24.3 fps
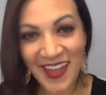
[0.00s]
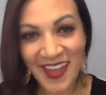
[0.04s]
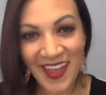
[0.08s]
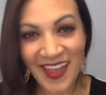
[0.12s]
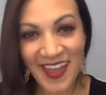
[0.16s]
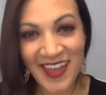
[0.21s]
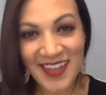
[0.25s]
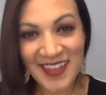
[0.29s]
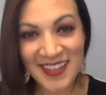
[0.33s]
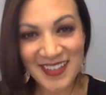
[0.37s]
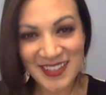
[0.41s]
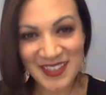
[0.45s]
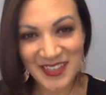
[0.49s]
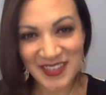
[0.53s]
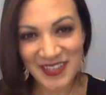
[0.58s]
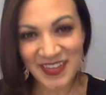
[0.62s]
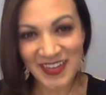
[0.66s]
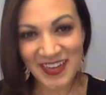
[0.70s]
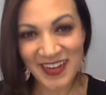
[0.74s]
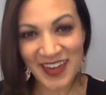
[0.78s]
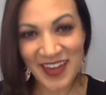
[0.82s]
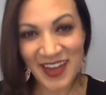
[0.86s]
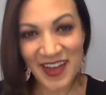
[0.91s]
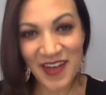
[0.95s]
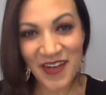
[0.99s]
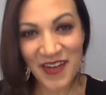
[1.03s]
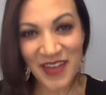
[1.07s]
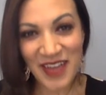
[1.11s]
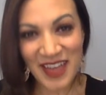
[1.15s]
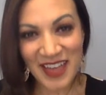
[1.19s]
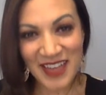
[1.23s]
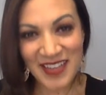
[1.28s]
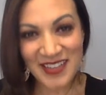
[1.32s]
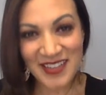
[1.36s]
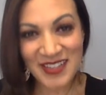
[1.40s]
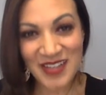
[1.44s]
Hey, it's Karina.
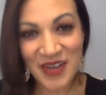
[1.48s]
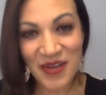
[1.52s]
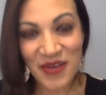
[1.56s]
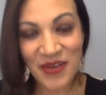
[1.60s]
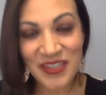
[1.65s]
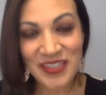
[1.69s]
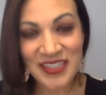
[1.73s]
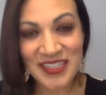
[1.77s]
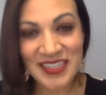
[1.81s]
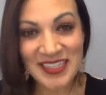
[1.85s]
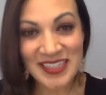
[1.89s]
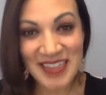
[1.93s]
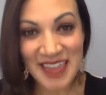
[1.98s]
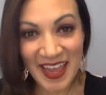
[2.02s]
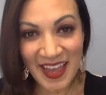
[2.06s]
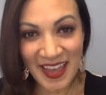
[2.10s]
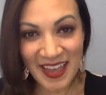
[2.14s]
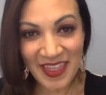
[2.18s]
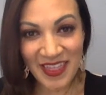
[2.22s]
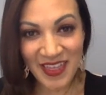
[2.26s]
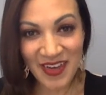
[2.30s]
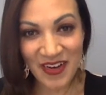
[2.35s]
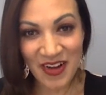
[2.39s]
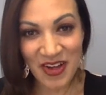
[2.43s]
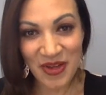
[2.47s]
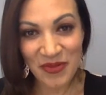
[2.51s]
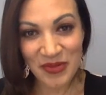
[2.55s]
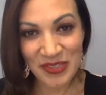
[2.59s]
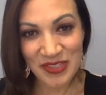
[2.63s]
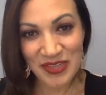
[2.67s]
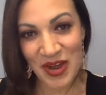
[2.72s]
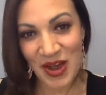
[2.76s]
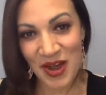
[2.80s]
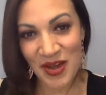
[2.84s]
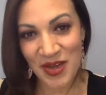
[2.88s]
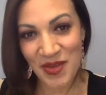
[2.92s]
Okay, so today I thought I
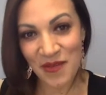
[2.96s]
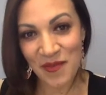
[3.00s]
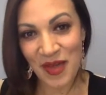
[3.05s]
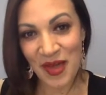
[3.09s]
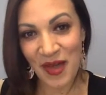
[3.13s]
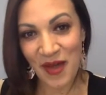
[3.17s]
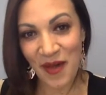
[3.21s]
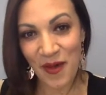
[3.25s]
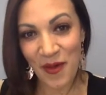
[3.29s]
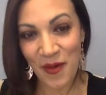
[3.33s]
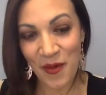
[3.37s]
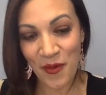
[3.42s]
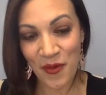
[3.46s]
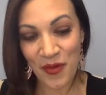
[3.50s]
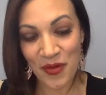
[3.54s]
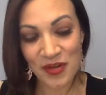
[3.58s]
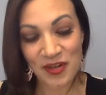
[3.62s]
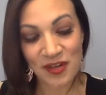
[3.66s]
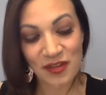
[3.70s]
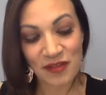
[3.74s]
would talk about